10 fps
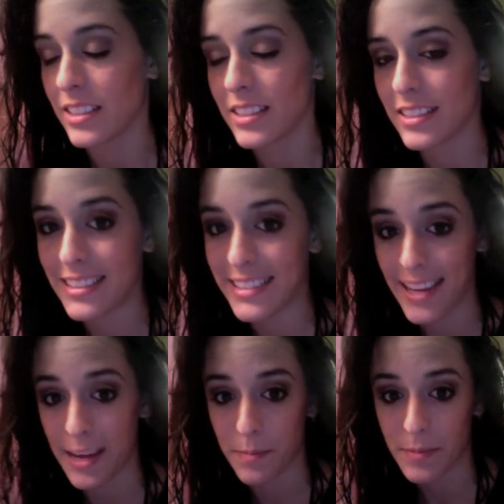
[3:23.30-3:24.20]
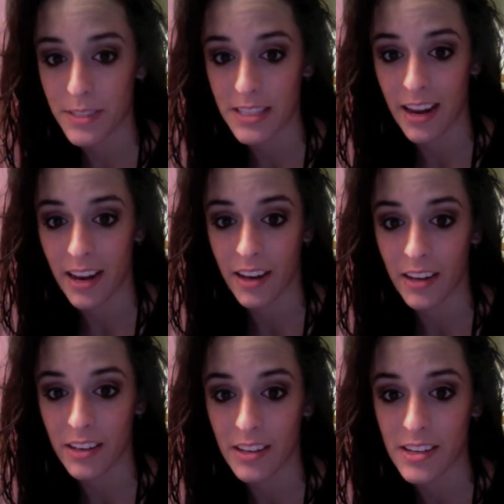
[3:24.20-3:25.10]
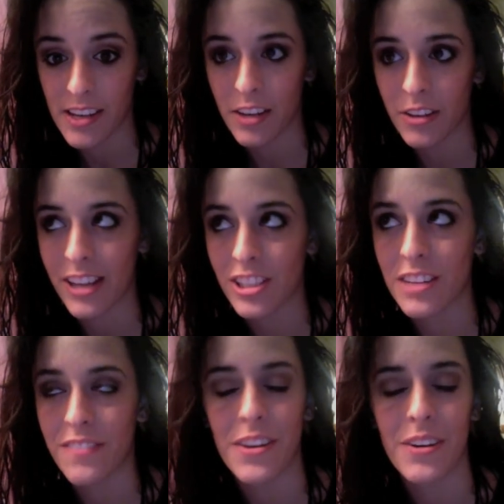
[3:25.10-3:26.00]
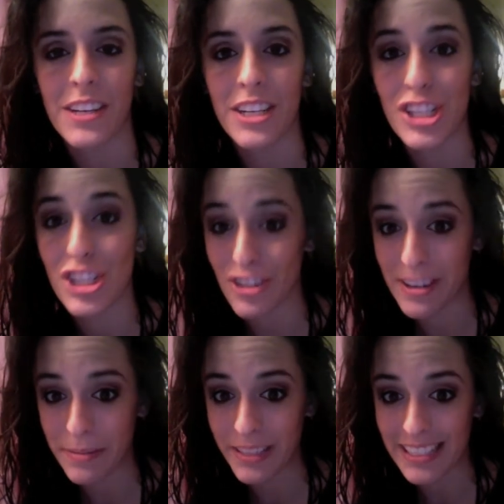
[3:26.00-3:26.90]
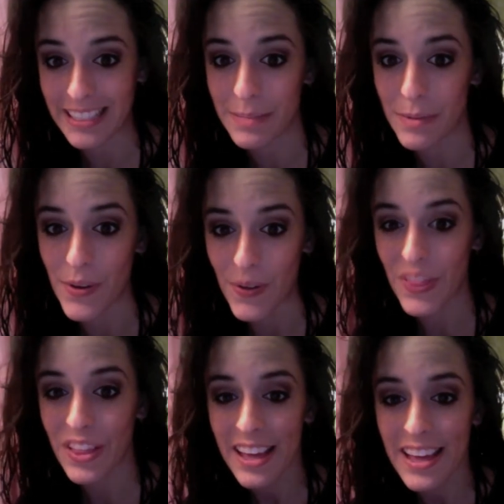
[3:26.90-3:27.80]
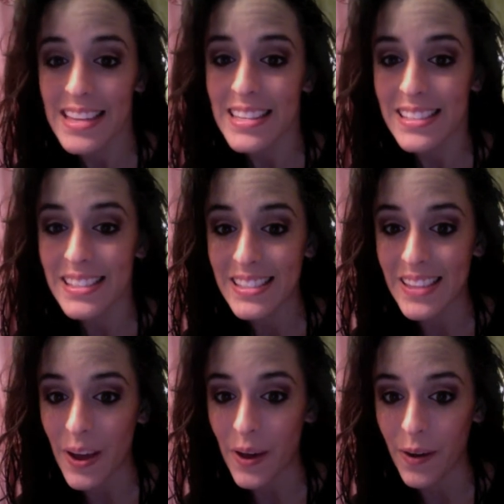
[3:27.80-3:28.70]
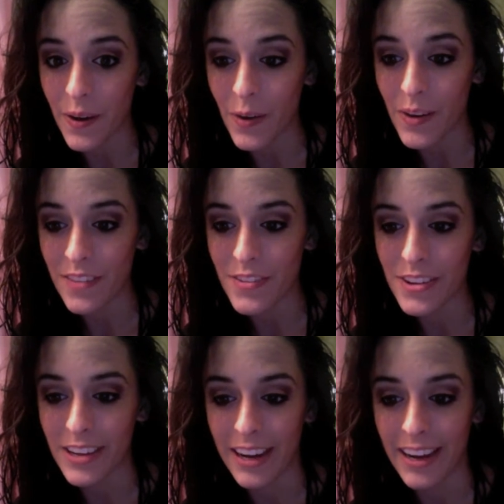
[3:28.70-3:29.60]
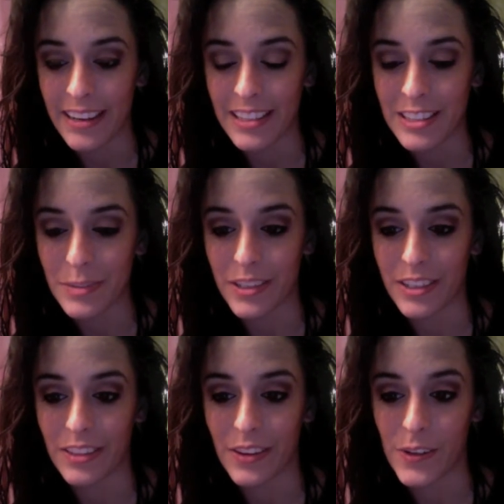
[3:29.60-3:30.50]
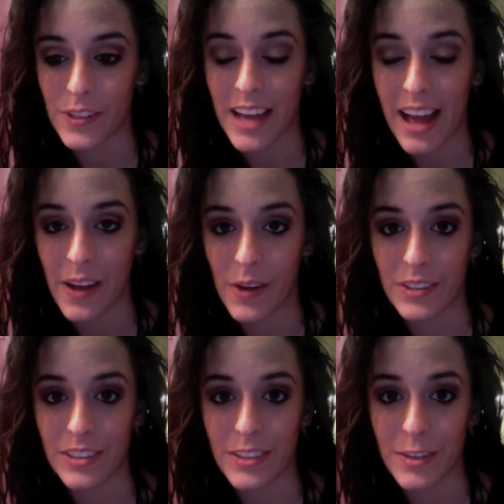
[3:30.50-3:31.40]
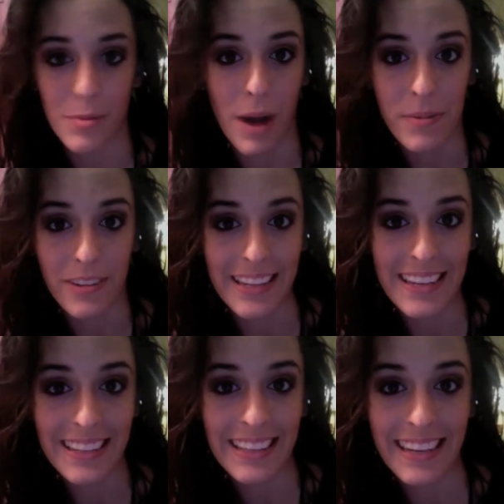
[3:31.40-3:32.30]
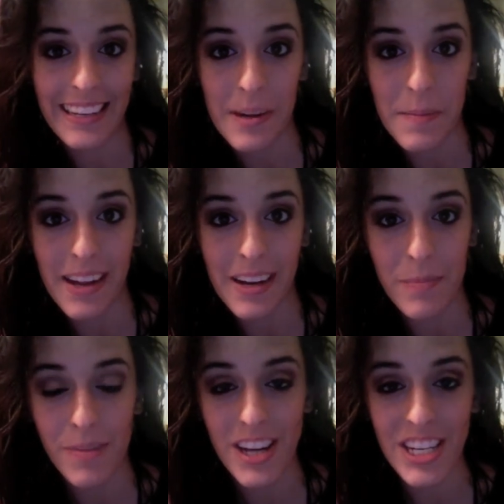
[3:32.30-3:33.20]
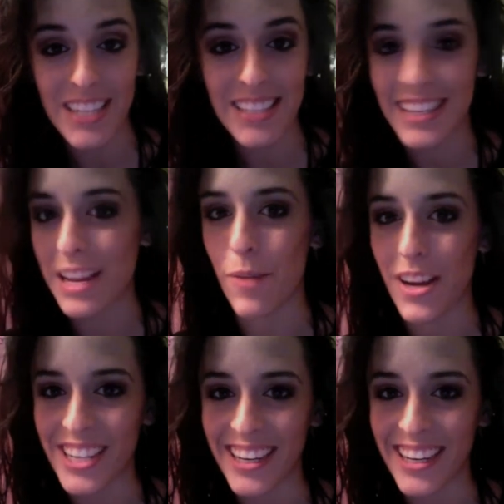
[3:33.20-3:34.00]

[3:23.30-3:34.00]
the tips, and it'll actually feel extremely smooth. So if you guys want to learn how to properly clean your makeup brushes, keep watching.